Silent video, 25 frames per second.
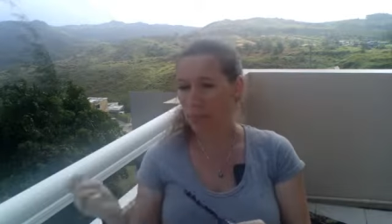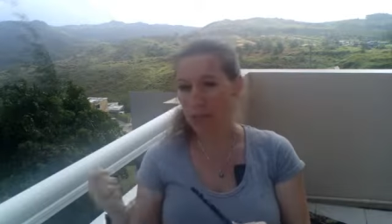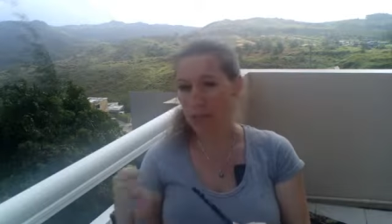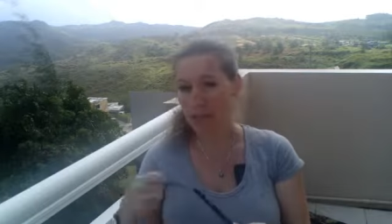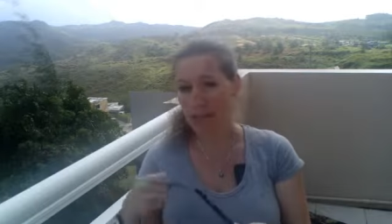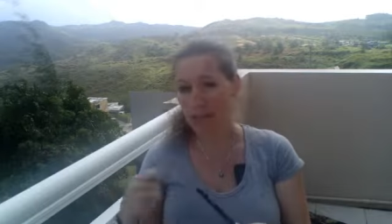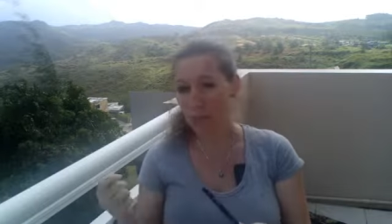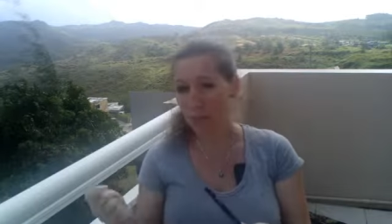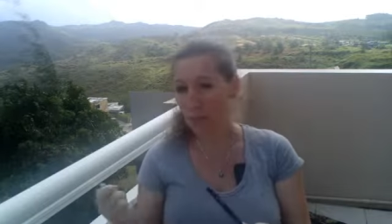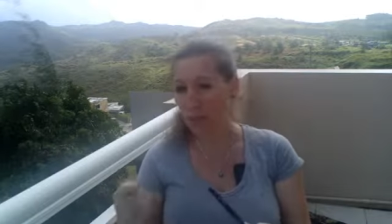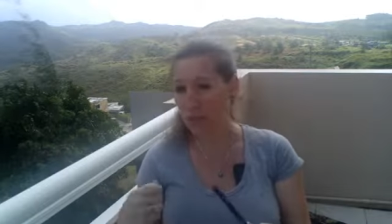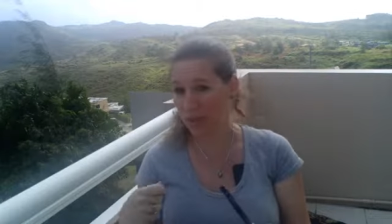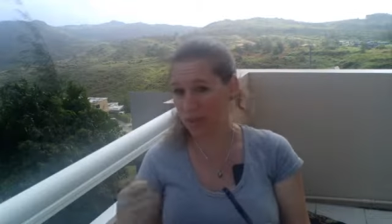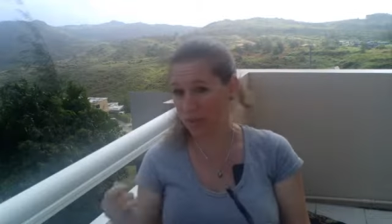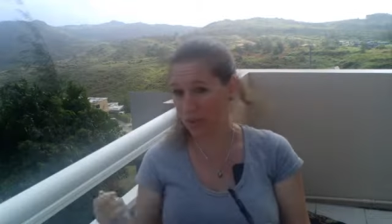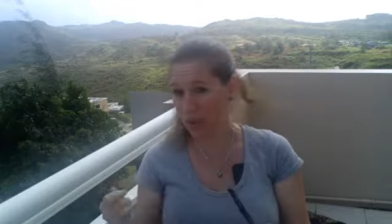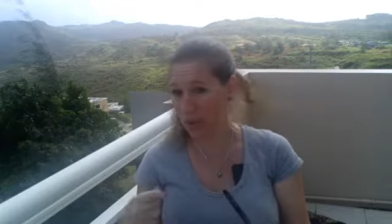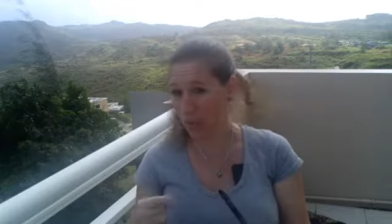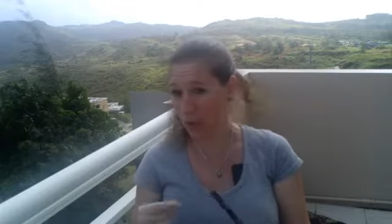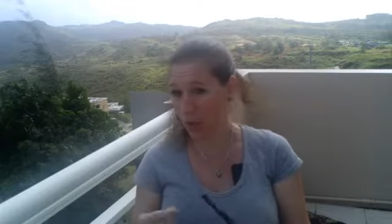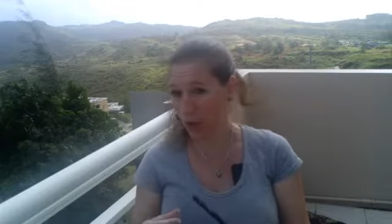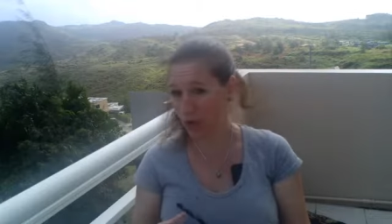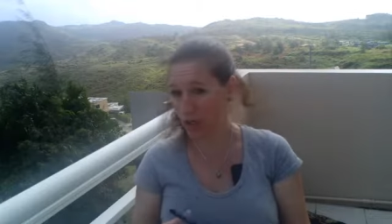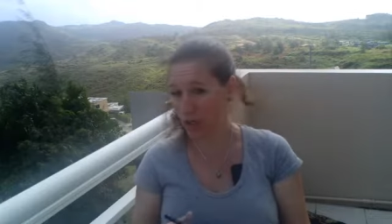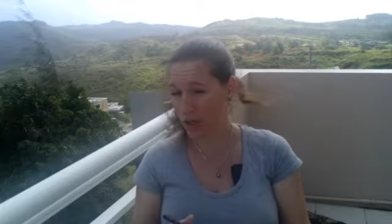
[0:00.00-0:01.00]
pick it up with
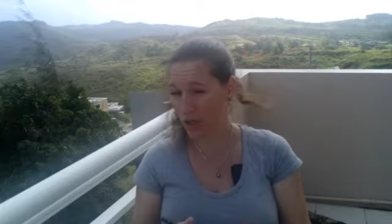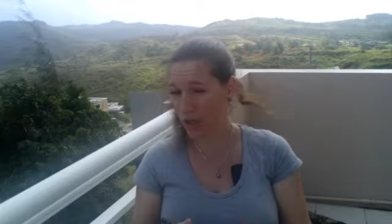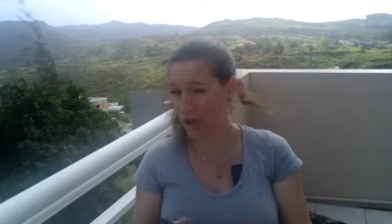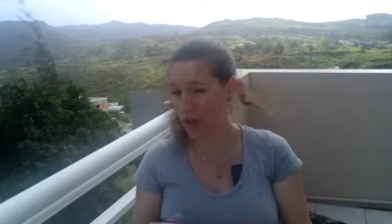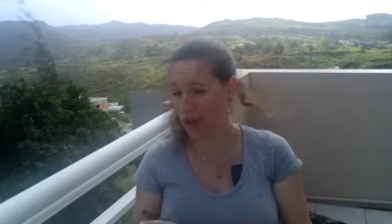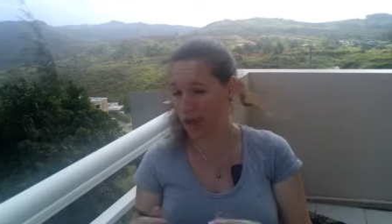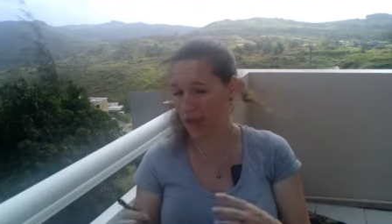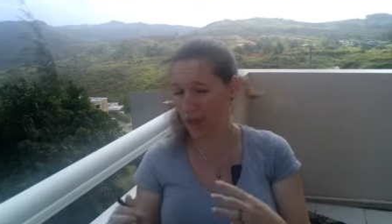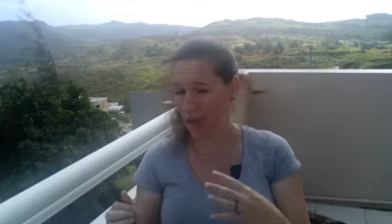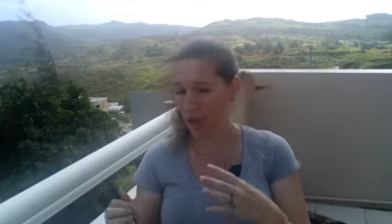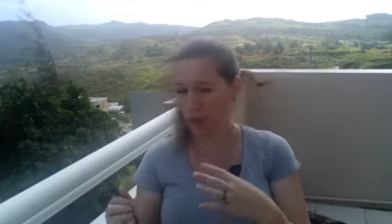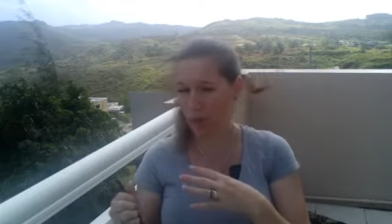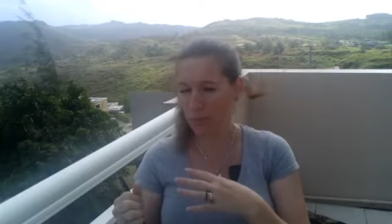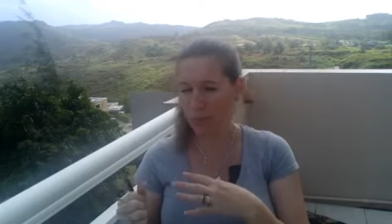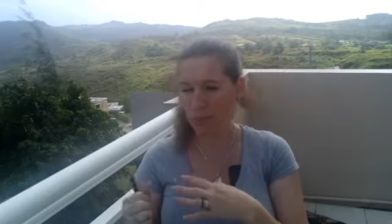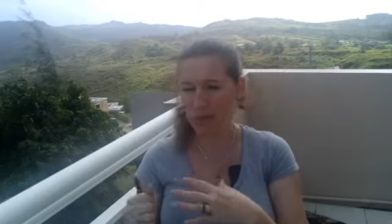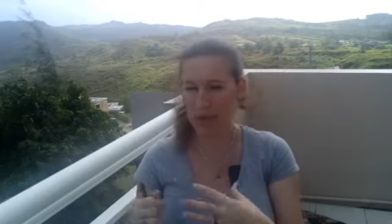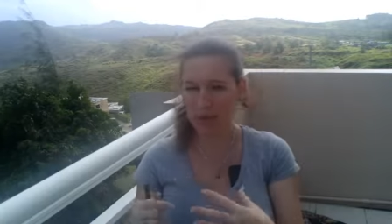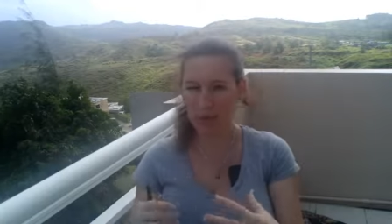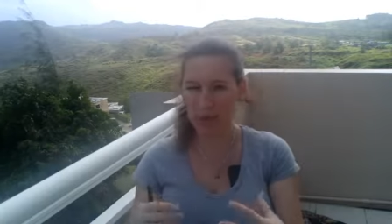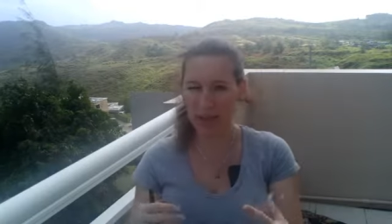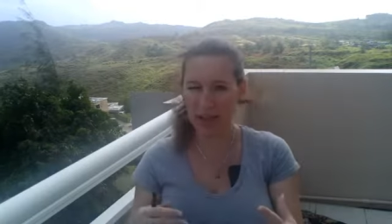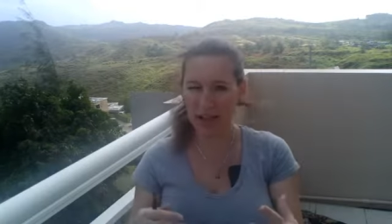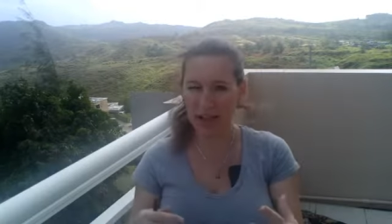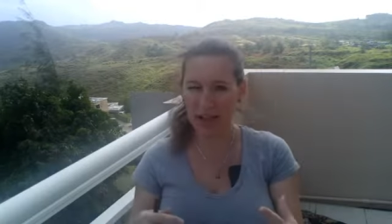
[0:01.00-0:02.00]
another marker and that way
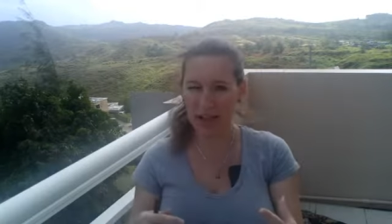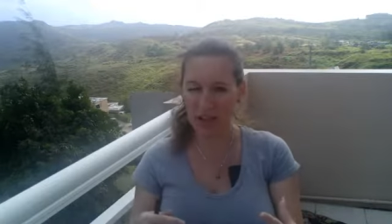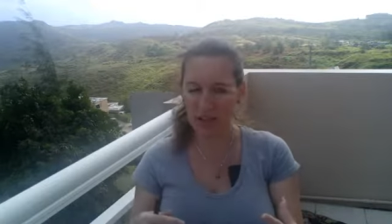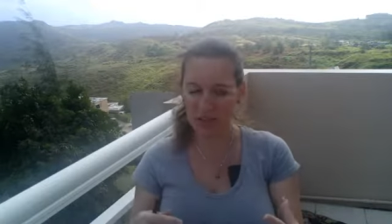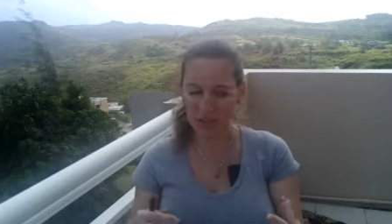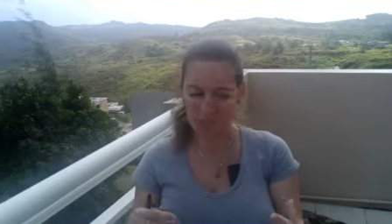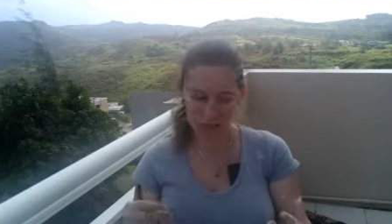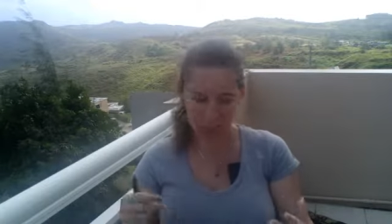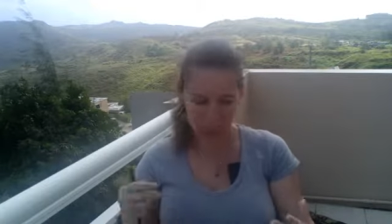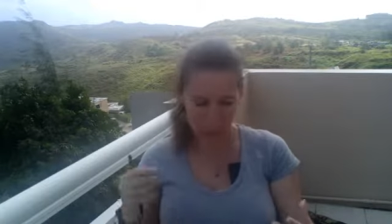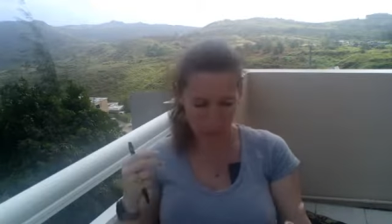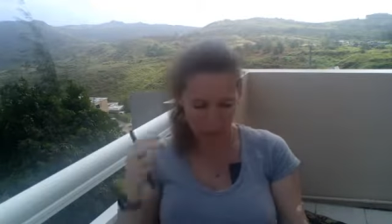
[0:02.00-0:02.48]
blend my colors a